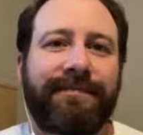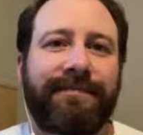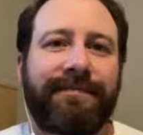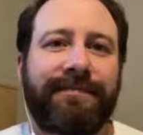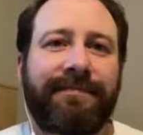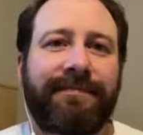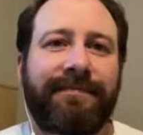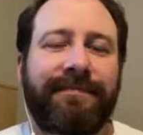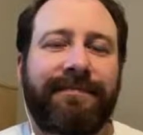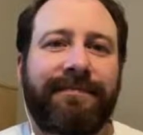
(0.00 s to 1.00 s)

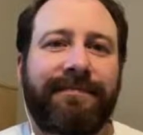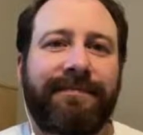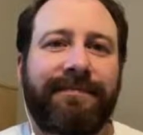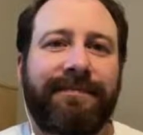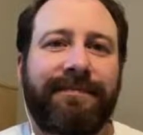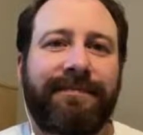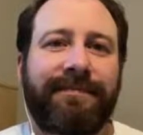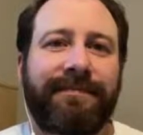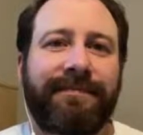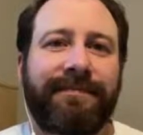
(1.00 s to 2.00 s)

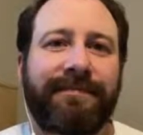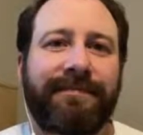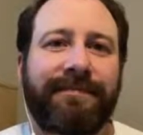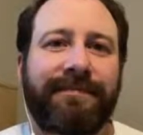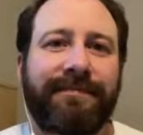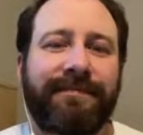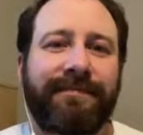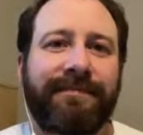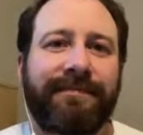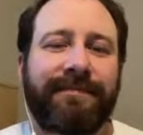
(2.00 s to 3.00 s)

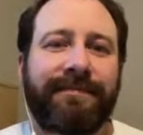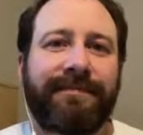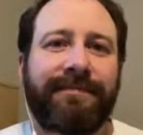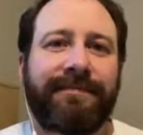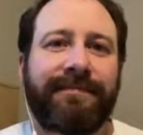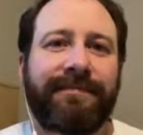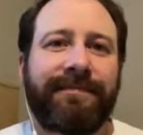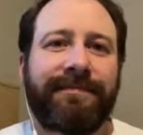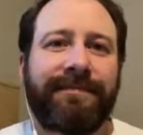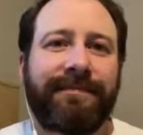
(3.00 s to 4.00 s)

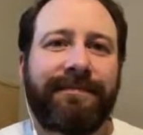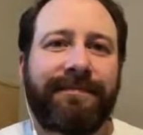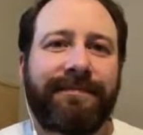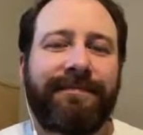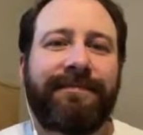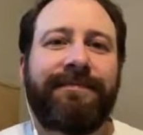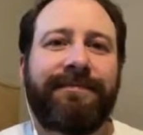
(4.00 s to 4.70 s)
[no speech]